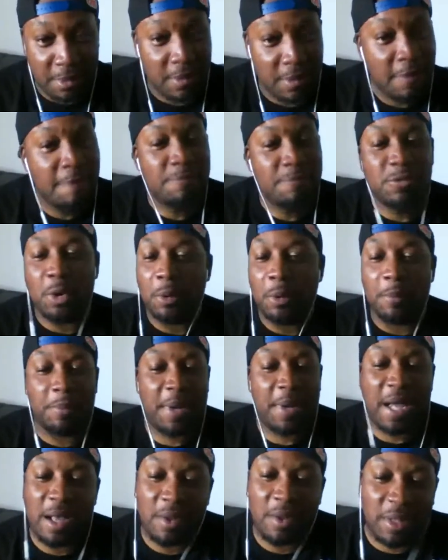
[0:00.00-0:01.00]
Norman
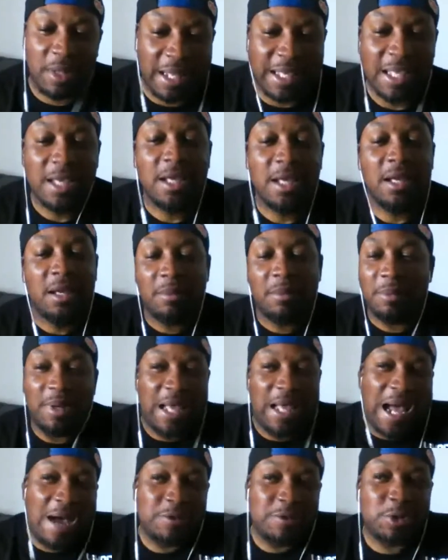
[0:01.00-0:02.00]
Powell, like, but
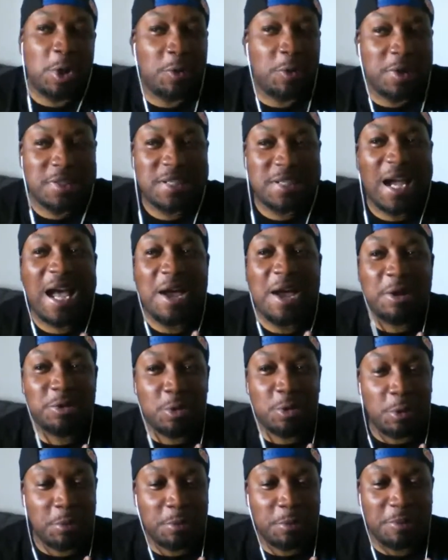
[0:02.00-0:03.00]
I was always high on
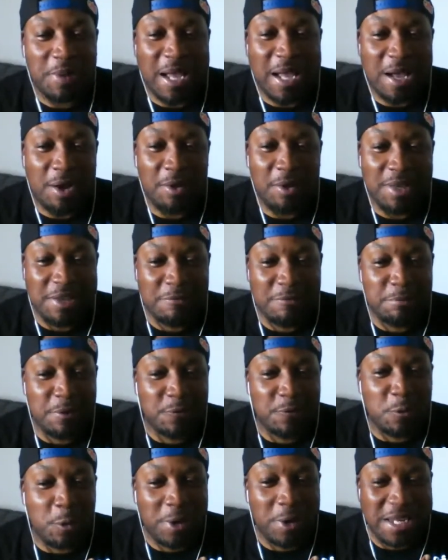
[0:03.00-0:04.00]
Norman Powell even
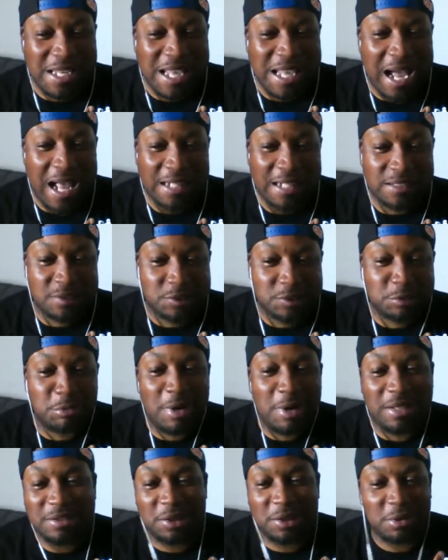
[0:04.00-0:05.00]
before he got to
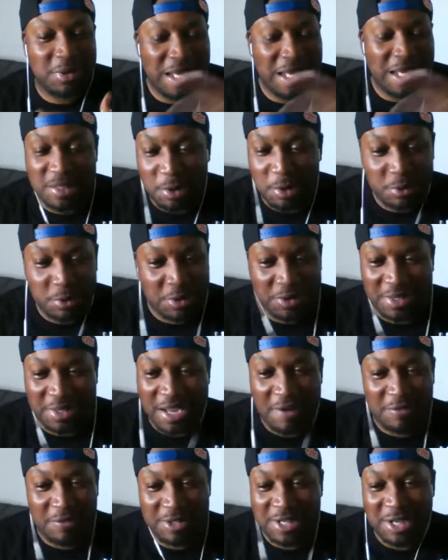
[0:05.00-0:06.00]
Toronto. That's a whole other
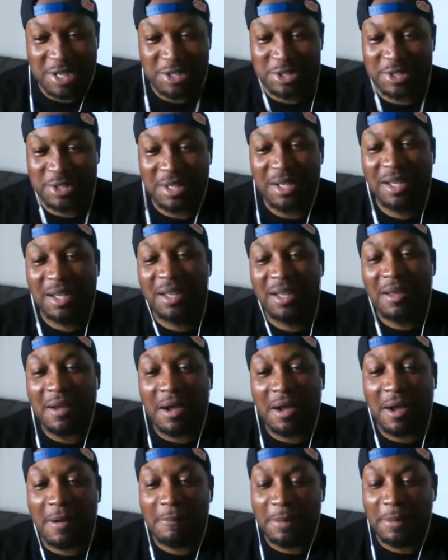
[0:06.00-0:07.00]
conversation.
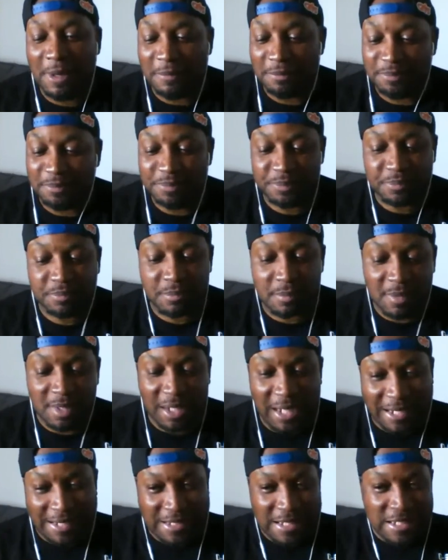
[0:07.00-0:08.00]
But like
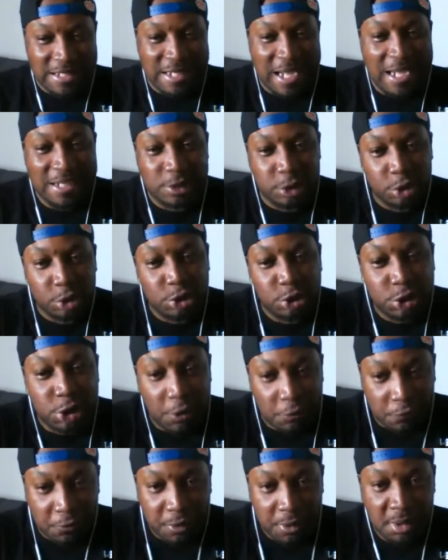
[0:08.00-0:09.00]
these guys look
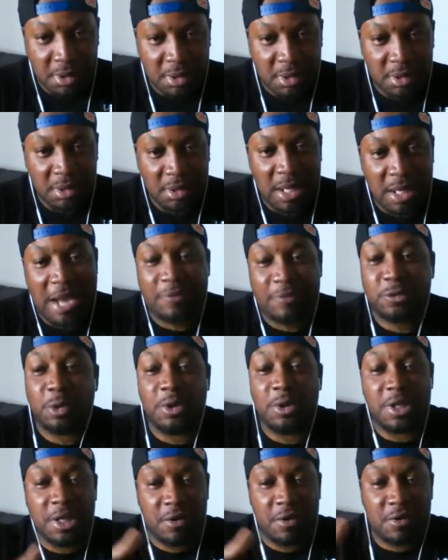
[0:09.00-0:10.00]
different after a
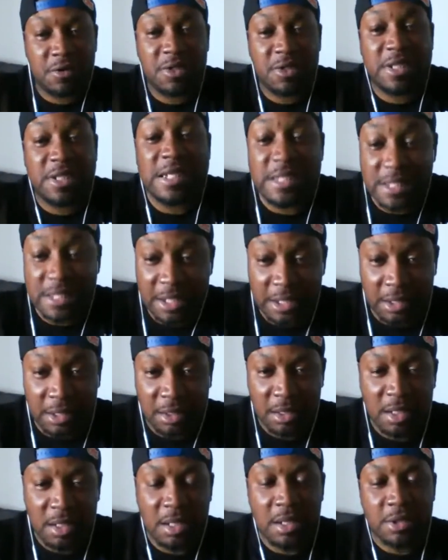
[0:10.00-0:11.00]
year of seasoning.
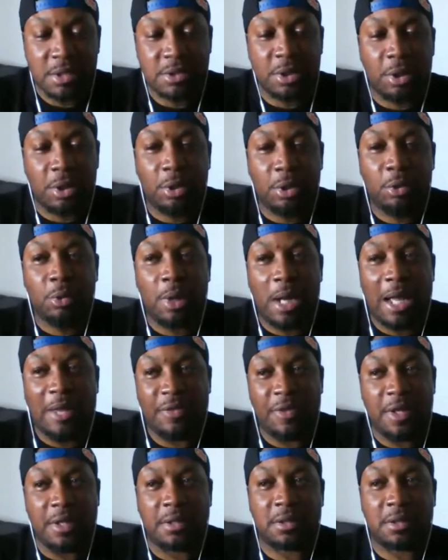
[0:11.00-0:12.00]
So I
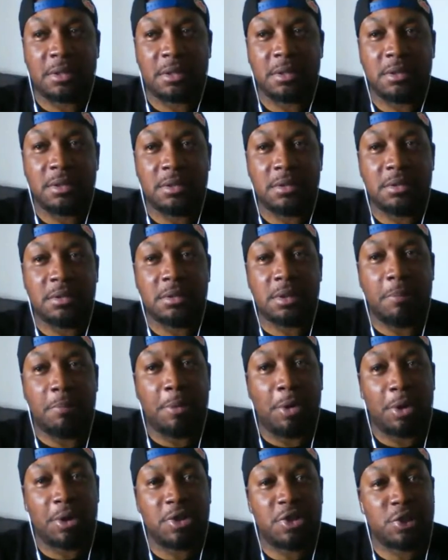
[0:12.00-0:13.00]
think the
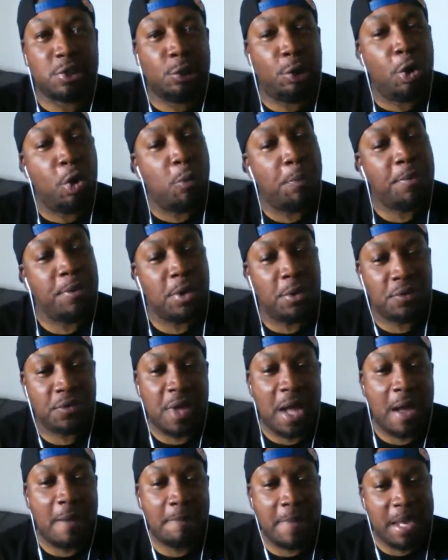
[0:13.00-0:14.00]
book is still open on
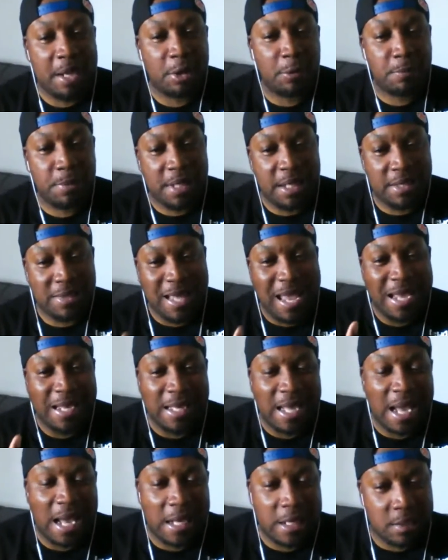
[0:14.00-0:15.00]
Thon Maker being that
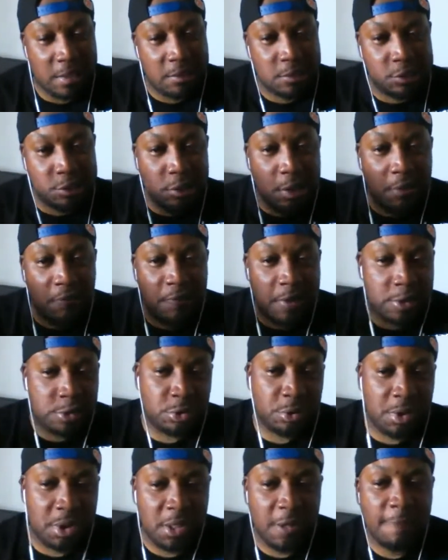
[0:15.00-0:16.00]
guy
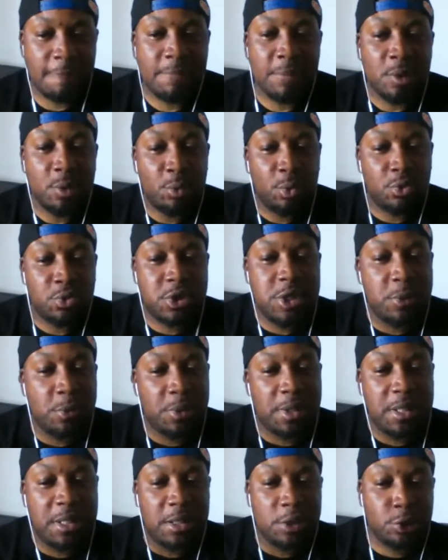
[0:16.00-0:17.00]
eventually. We'll see what he
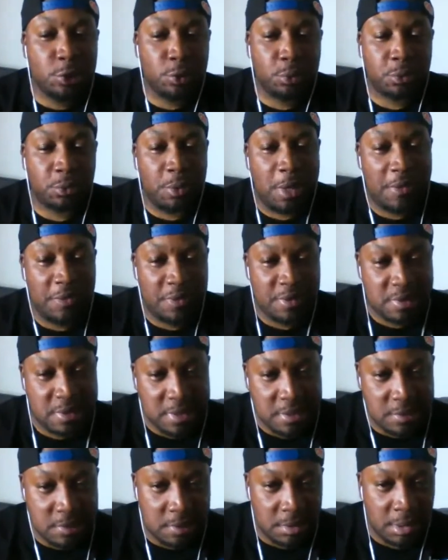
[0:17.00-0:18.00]
can do throughout the
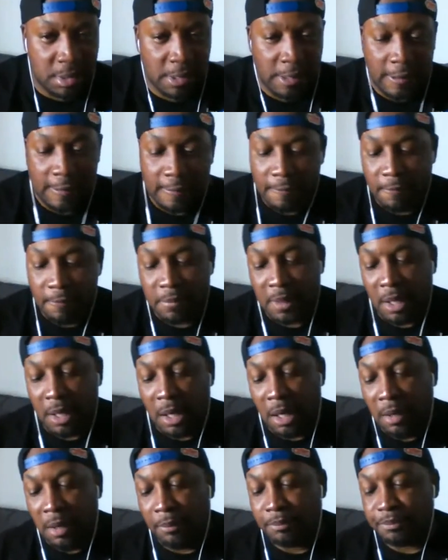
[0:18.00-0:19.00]
season.
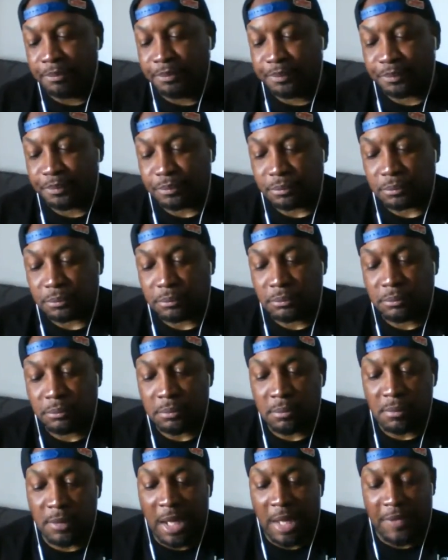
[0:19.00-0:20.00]

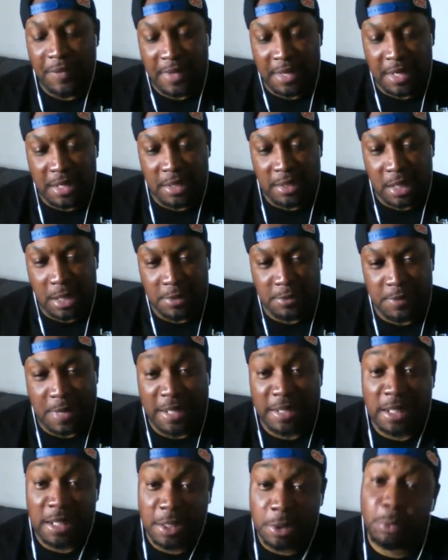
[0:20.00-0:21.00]
And then he comes back.
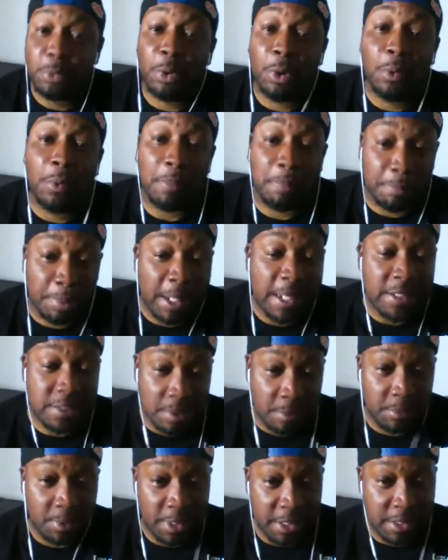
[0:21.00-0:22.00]
He will play Summer
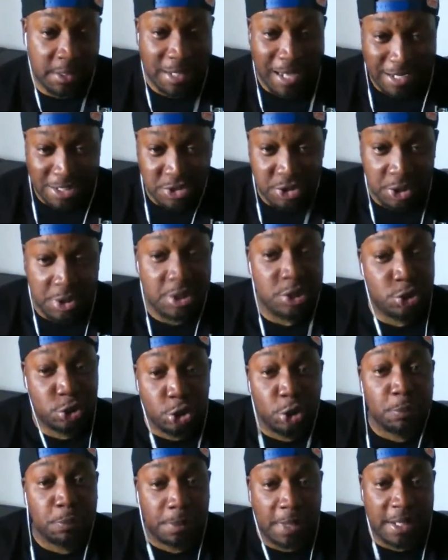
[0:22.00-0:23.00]
League next year. He
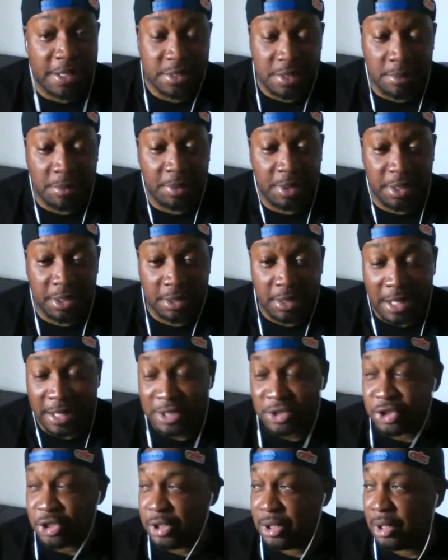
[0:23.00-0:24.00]
should play Summer League next
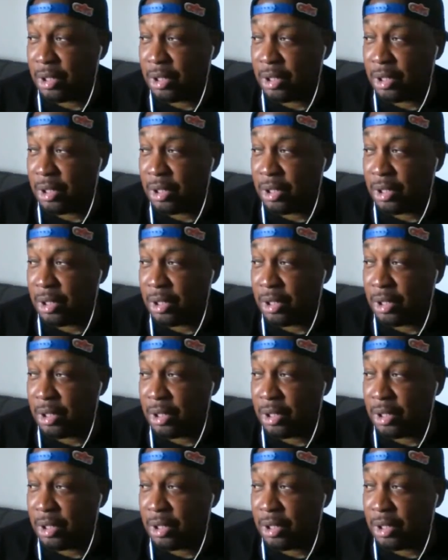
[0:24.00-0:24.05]
year.